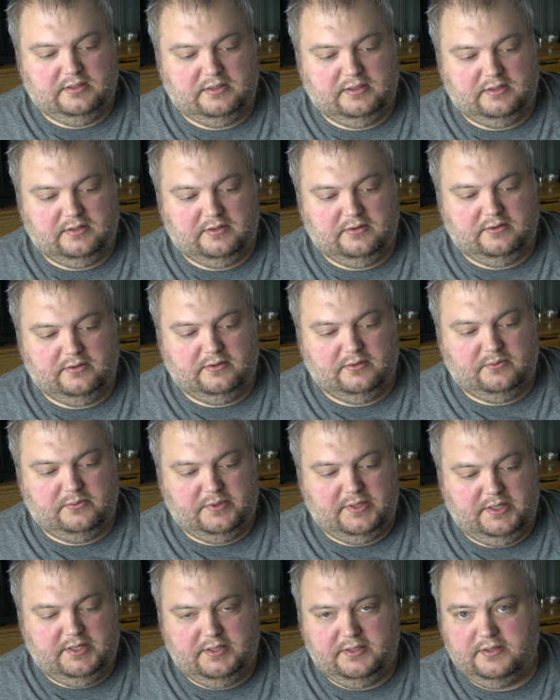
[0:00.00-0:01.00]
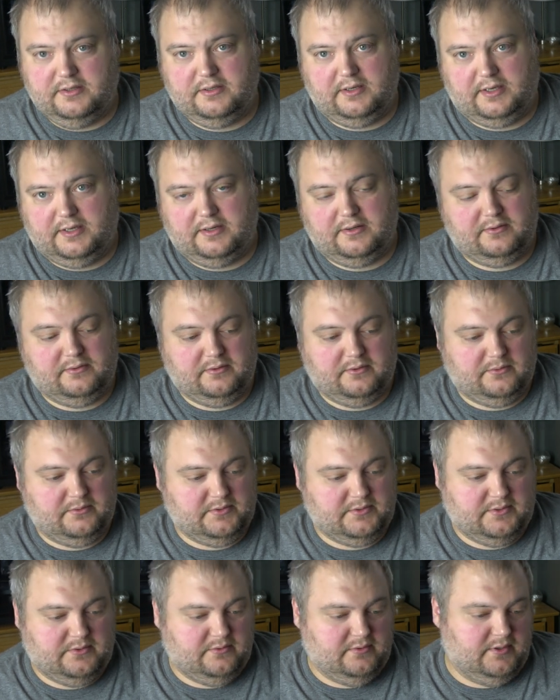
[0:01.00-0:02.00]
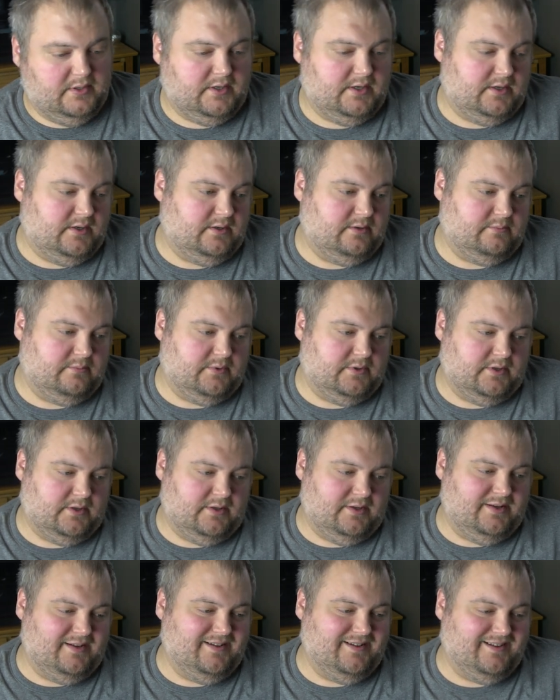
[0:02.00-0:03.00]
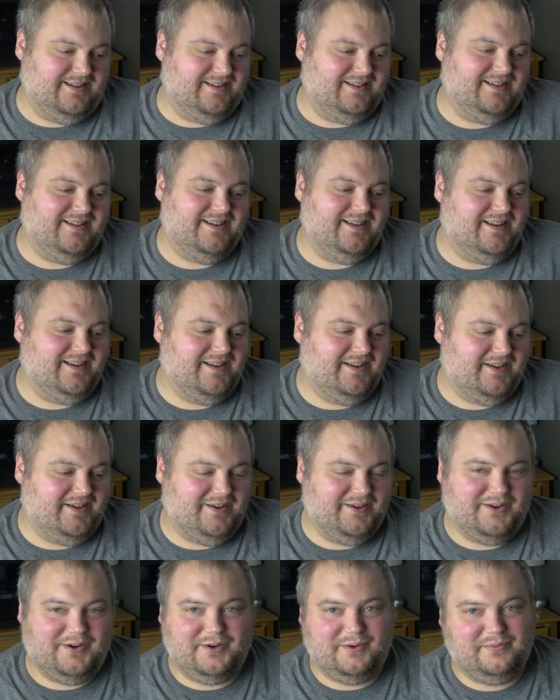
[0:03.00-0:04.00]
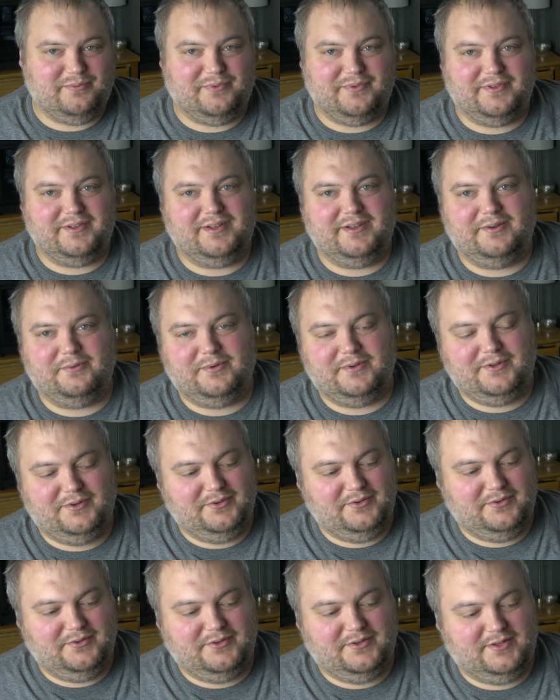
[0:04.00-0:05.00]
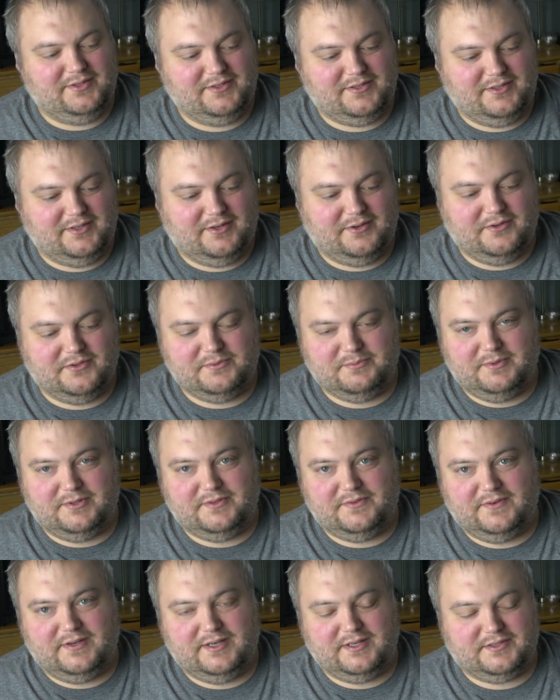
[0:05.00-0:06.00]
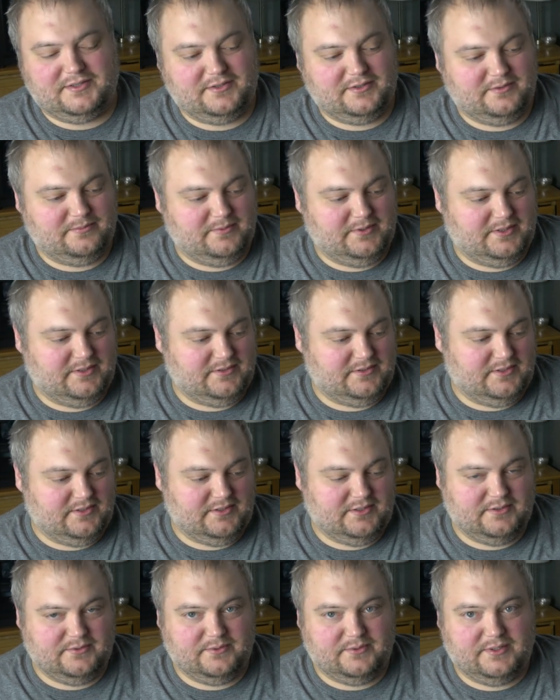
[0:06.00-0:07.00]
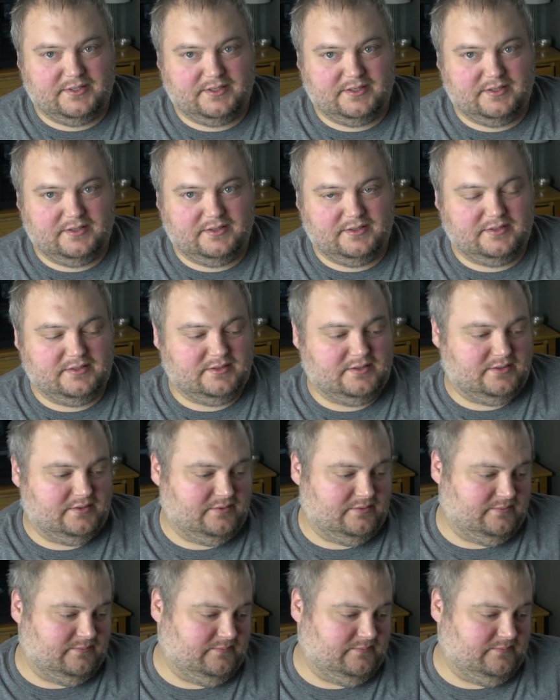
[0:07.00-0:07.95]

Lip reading: or a week. I don't know what's going on, but... hopefully when you do this it goes much faster because this is ridiculous.